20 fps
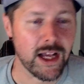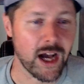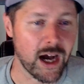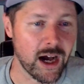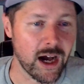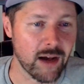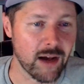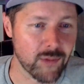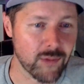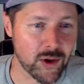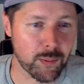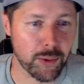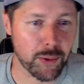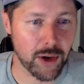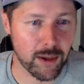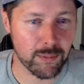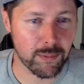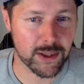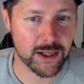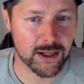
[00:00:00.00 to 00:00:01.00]
They're
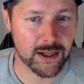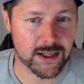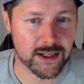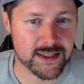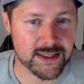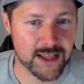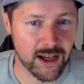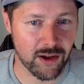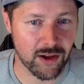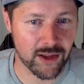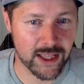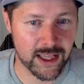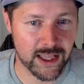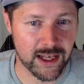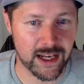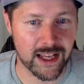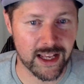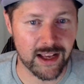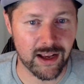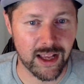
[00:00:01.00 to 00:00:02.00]
probably going to sell it
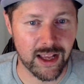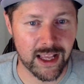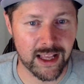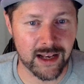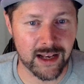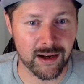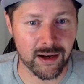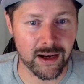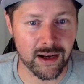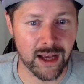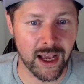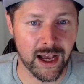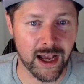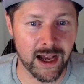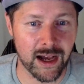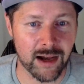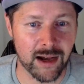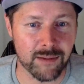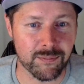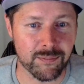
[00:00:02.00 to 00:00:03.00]
in,
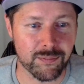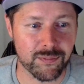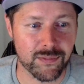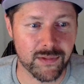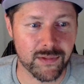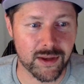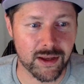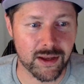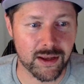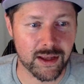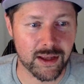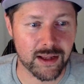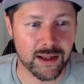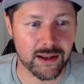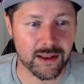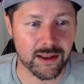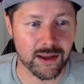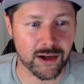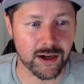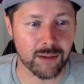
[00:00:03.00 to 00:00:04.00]

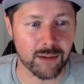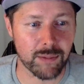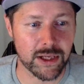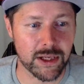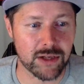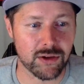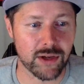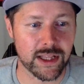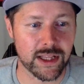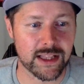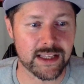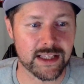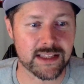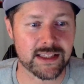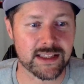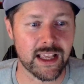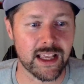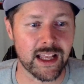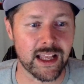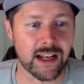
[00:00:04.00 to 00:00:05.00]
they're going to be doing
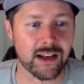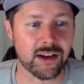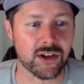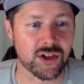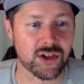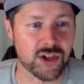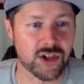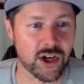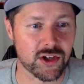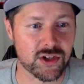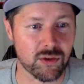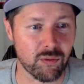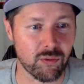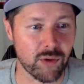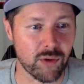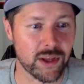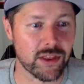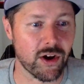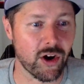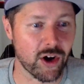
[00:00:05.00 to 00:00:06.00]
this in conjunction
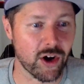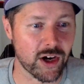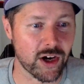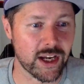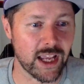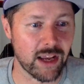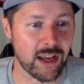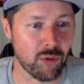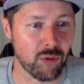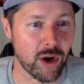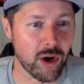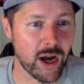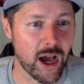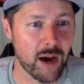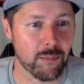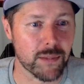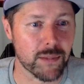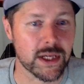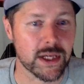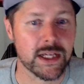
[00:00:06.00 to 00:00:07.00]
with Arcade
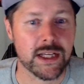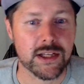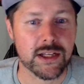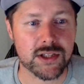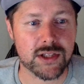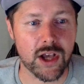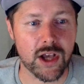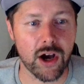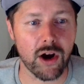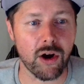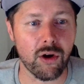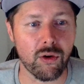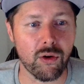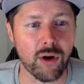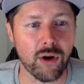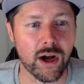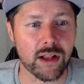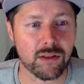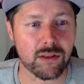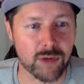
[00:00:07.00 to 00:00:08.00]
1-Up.
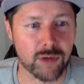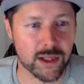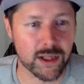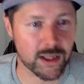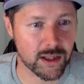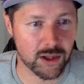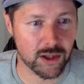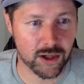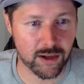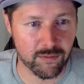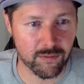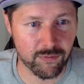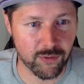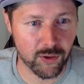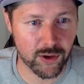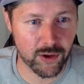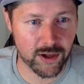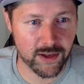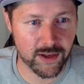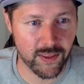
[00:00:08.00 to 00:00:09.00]
So really looking
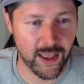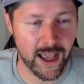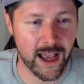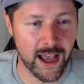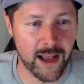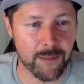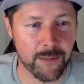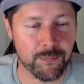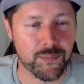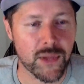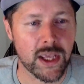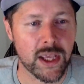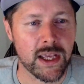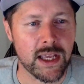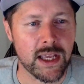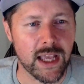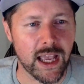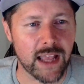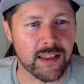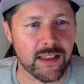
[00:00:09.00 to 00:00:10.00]
forward to that.
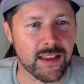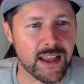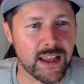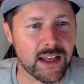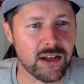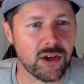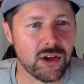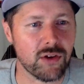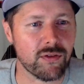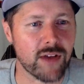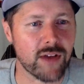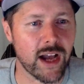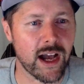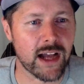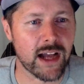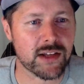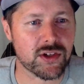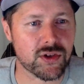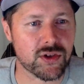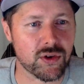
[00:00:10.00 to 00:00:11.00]
And then you've
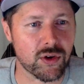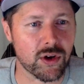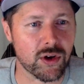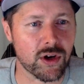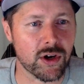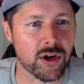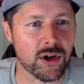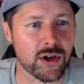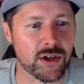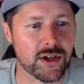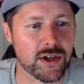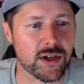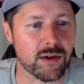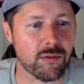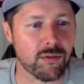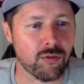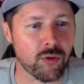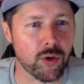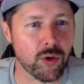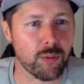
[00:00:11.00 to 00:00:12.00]
got your
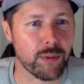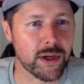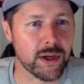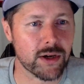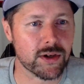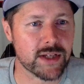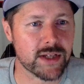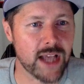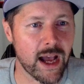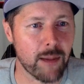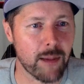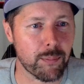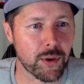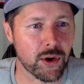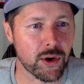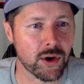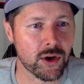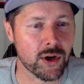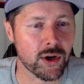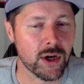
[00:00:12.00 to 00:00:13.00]
Root Beer
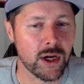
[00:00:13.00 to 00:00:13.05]
Tapper